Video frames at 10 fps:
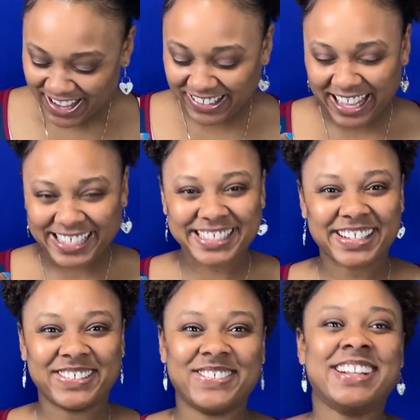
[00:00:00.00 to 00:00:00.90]
Okay,
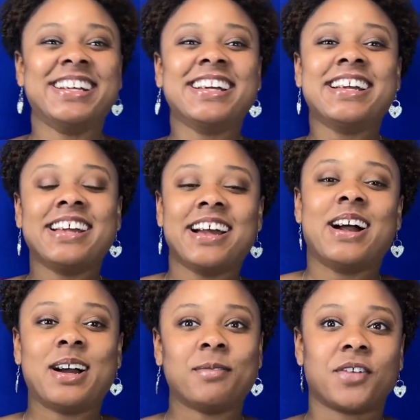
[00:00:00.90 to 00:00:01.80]
so
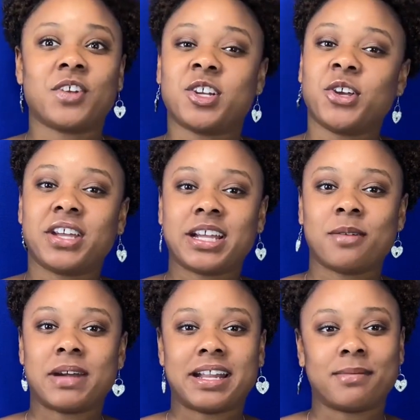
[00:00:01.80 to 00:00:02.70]
if you're new here,
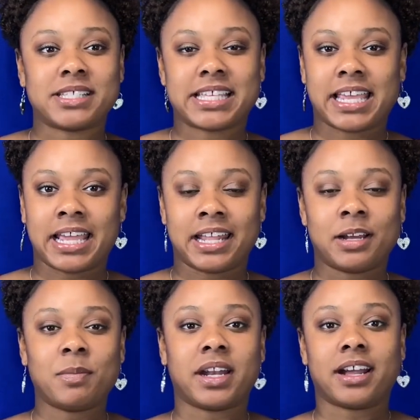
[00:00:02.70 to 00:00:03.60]
my name is
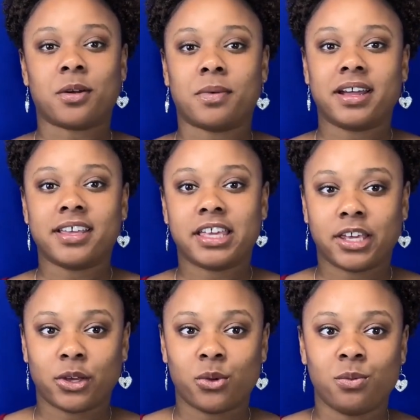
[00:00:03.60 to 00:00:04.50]
Kiana, but I go by
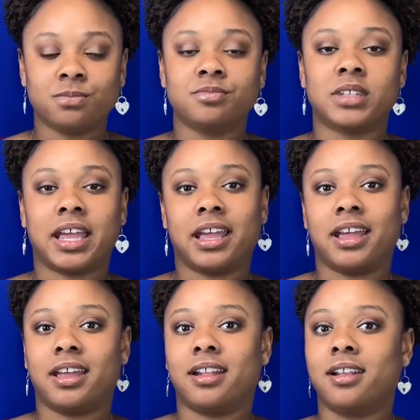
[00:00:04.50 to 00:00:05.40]
Q,
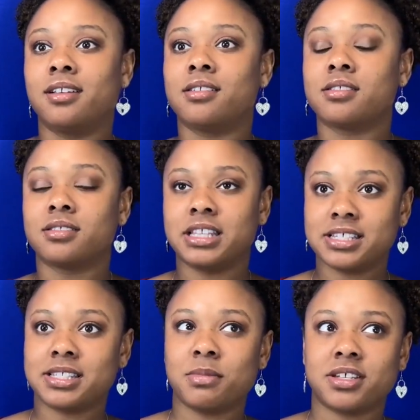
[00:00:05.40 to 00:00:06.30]
and
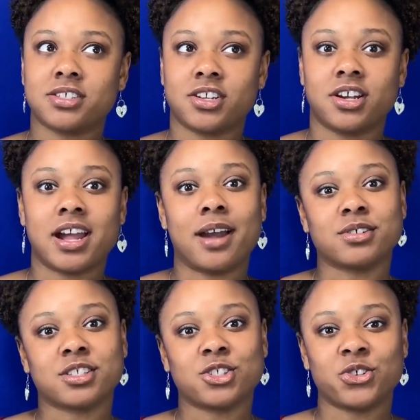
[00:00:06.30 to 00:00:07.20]
this semester I
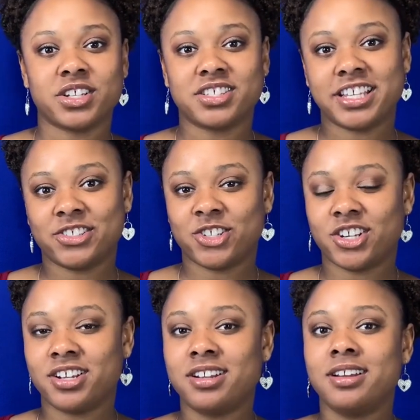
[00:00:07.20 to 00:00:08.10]
was a student teacher.